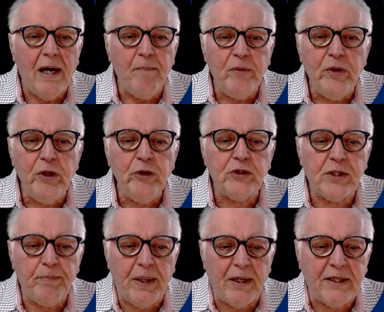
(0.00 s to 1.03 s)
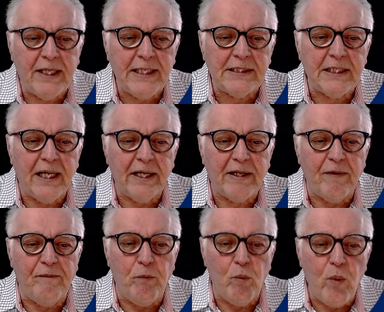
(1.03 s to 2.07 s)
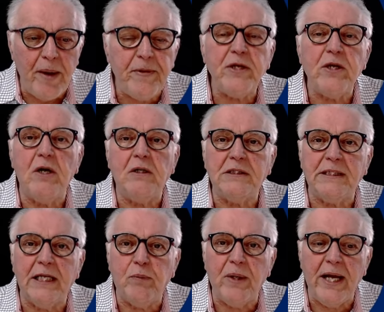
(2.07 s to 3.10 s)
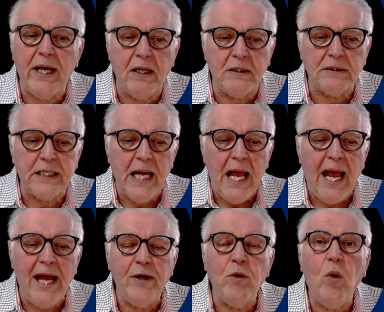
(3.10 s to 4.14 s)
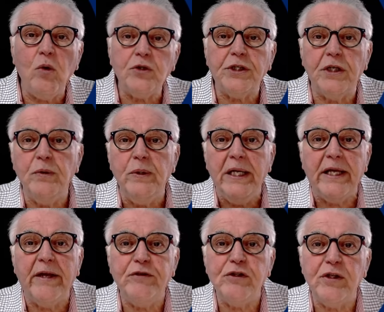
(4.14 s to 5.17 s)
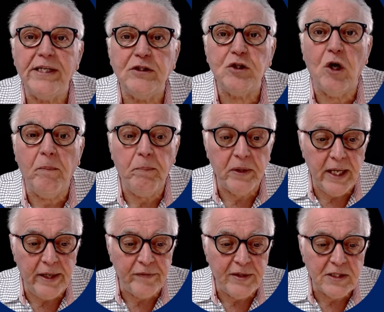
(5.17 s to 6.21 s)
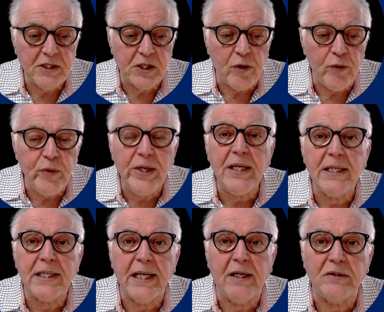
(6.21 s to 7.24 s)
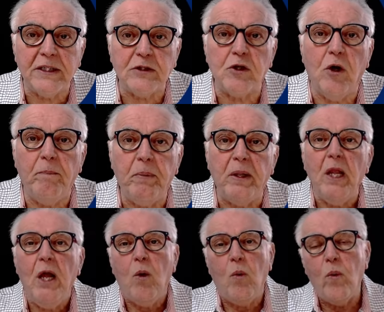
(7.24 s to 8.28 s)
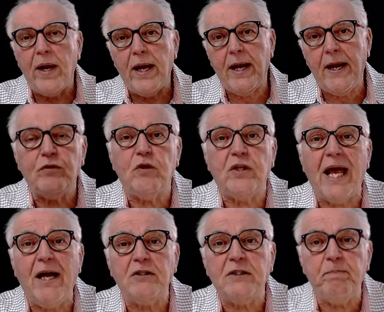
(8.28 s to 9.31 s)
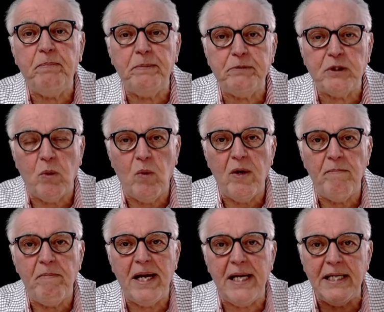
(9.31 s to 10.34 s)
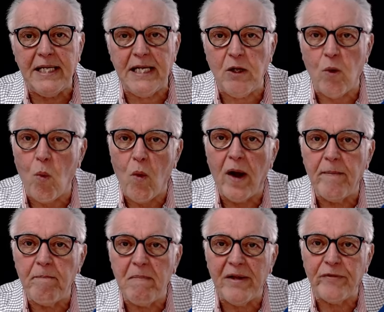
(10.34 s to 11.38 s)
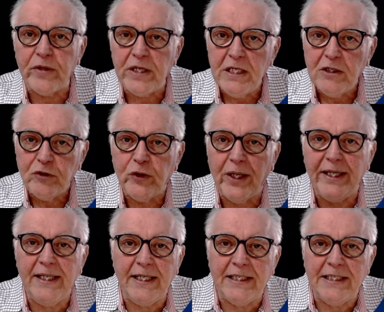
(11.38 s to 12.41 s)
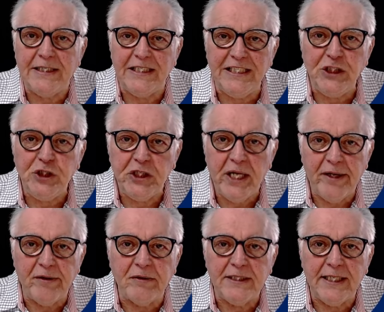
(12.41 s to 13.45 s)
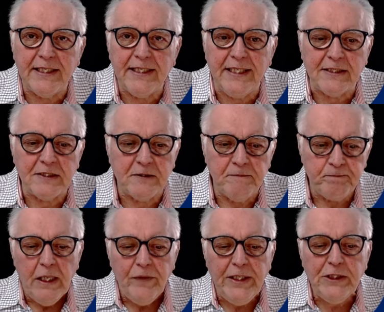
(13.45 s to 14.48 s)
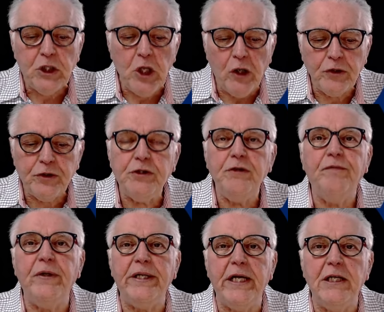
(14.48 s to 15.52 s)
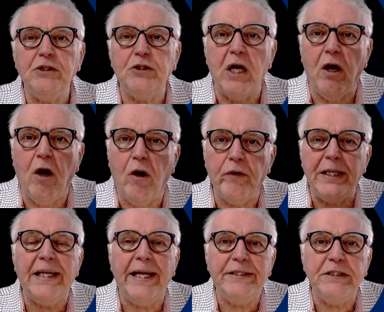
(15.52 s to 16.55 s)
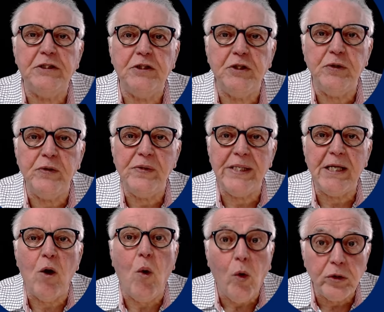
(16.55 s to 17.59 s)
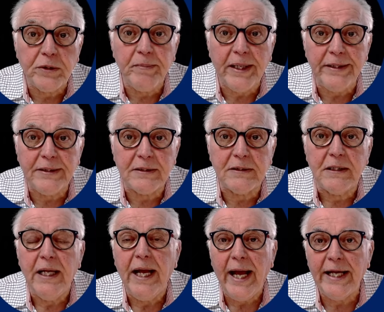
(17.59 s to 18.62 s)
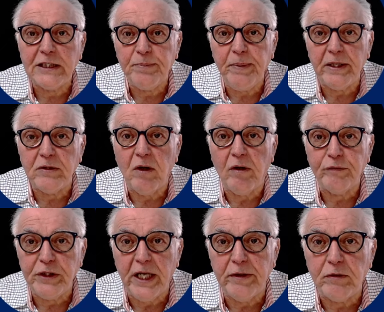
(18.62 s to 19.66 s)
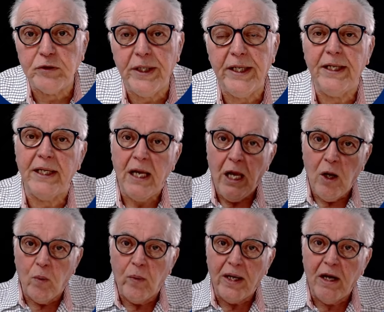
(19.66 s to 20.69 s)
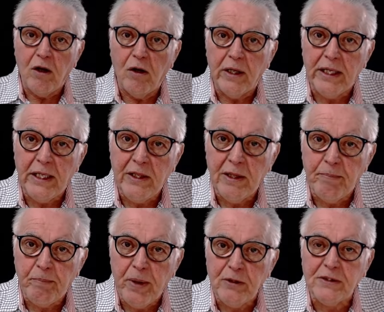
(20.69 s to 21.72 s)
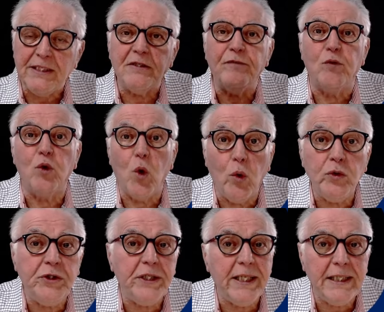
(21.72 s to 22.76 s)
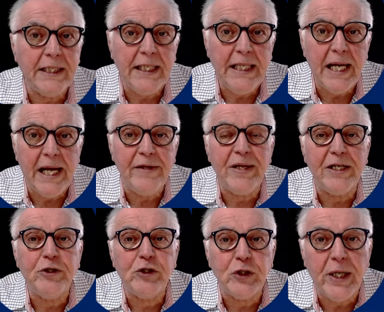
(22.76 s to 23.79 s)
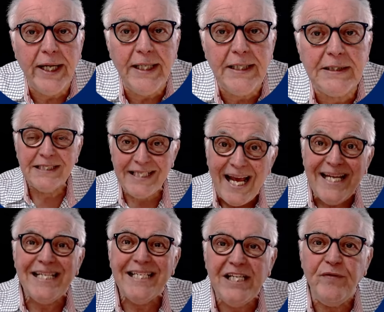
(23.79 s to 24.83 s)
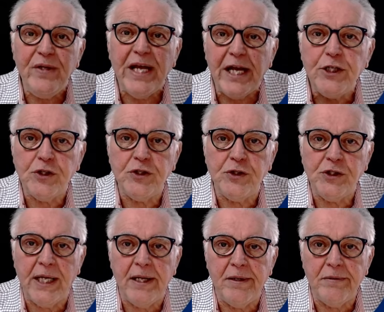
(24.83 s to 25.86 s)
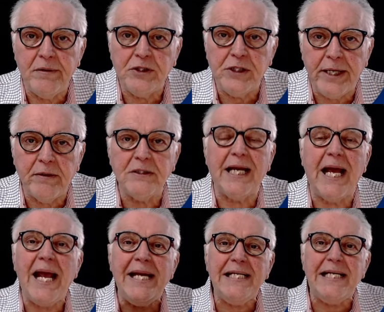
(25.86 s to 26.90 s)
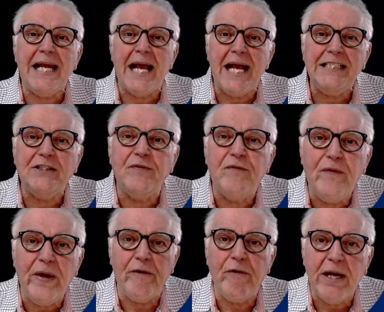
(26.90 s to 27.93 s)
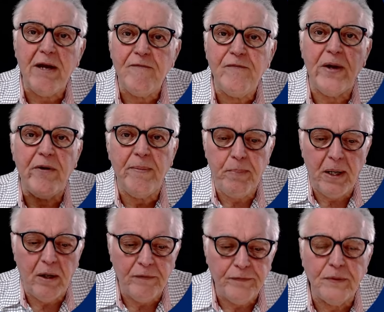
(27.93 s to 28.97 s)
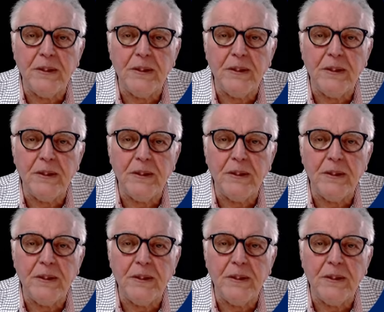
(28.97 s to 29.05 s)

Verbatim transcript: news about things like webinars that were held and also gives you an example and this is a real account example where 1000 pips were made in one month trading the channel techniques these last two videos are related to the automated aspect of channel trading. We are in the process of launching an EA that trades standard deviation chan channels and it is very, very powerful